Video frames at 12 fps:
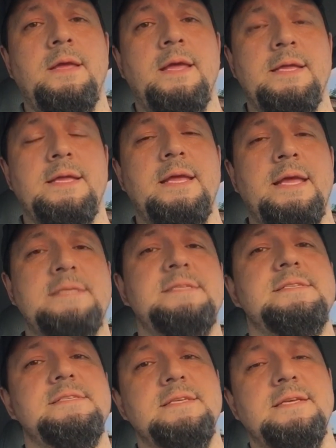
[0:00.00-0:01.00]

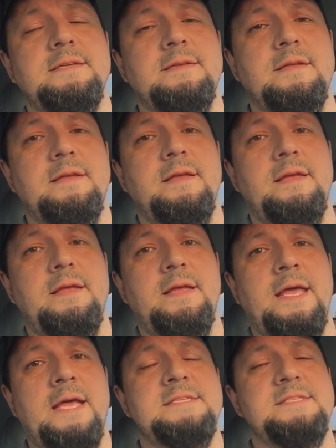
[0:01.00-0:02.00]
It's
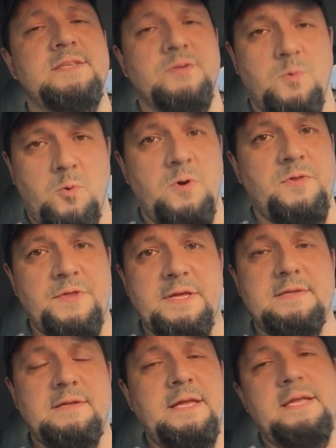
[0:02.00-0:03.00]
still worth
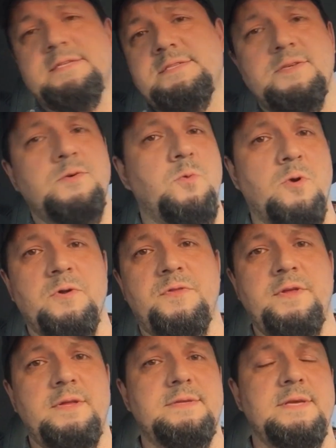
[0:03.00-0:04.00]
it. It is still
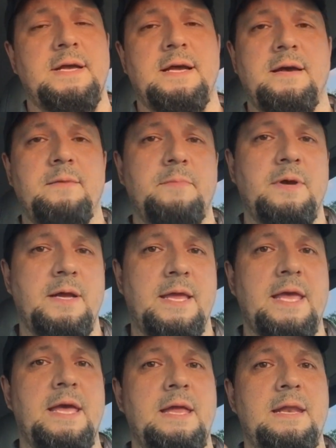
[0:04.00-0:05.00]
worth it.
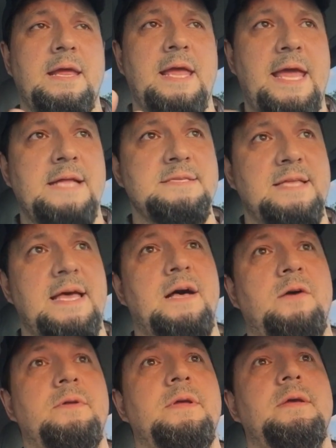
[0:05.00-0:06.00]
Again, hands
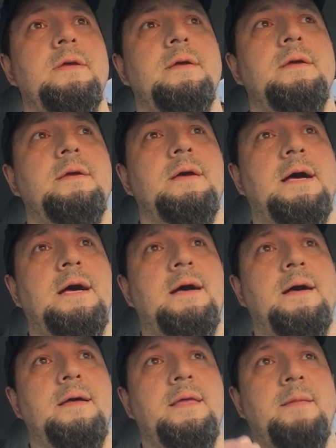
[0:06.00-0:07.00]
down.
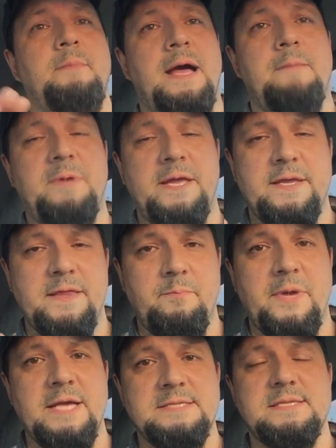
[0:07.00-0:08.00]
In my opinion, the
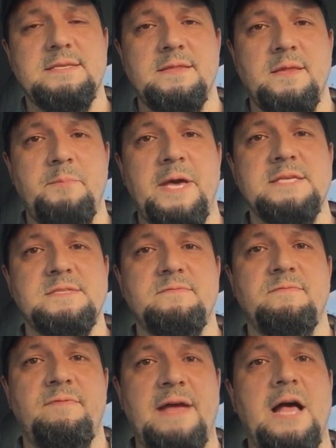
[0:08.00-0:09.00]
best
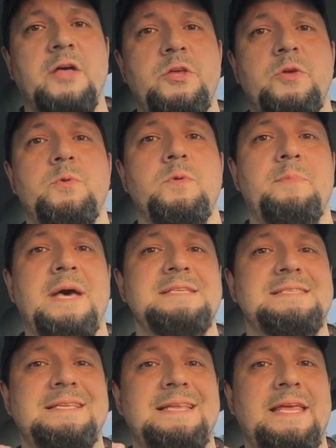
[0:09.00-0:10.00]
value, the
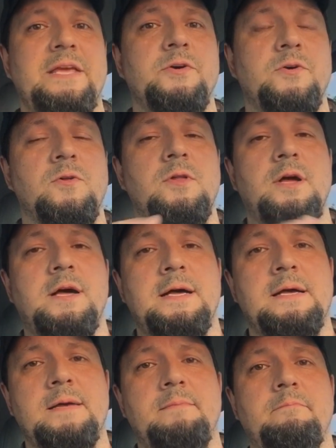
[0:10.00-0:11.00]
best deal
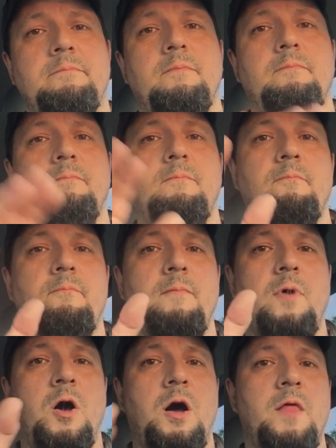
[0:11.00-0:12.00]

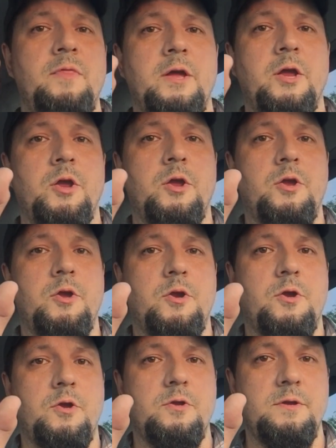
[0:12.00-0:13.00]
on the
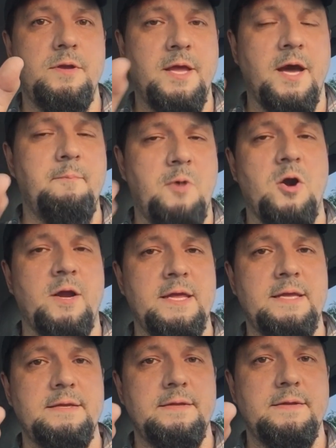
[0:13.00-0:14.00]
gun
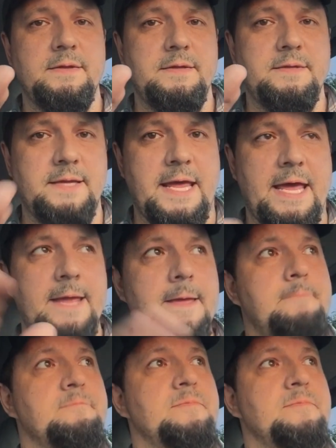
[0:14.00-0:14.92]
market today.